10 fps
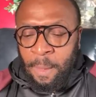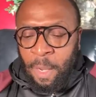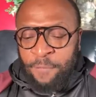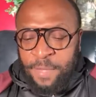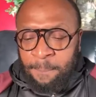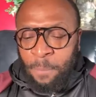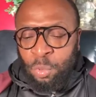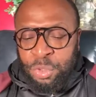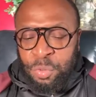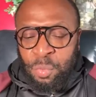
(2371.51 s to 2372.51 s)
of
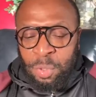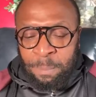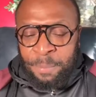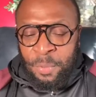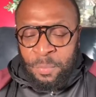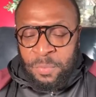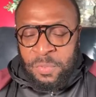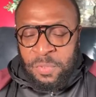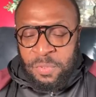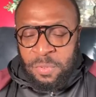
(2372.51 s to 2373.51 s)
emotional
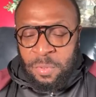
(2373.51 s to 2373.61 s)
abuse